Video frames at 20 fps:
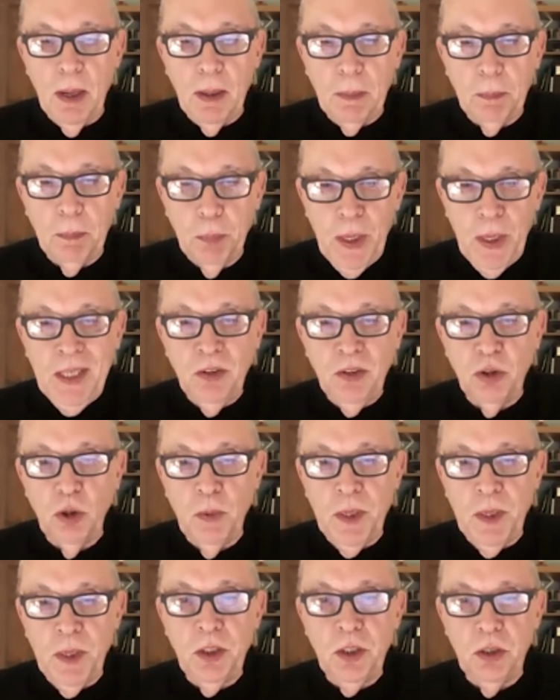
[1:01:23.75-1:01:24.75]
bring
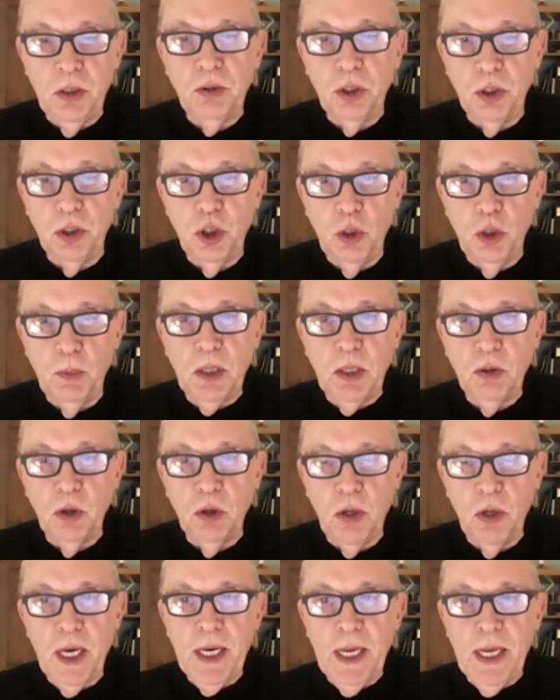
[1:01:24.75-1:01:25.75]
syringes to Cuba
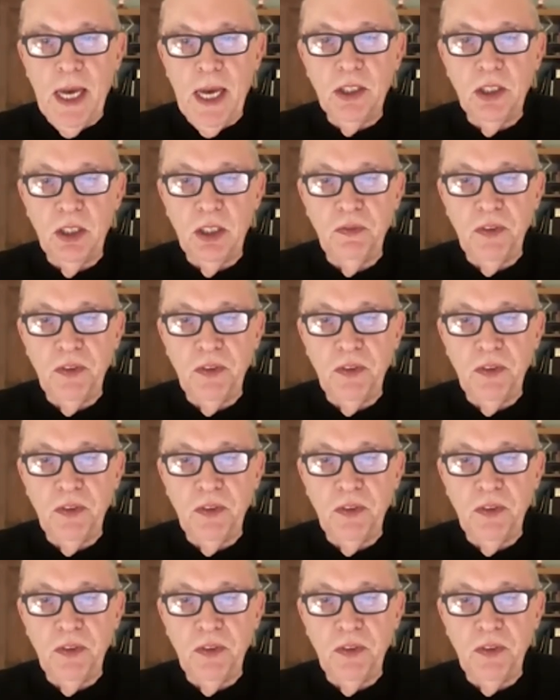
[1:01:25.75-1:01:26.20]
so they can actually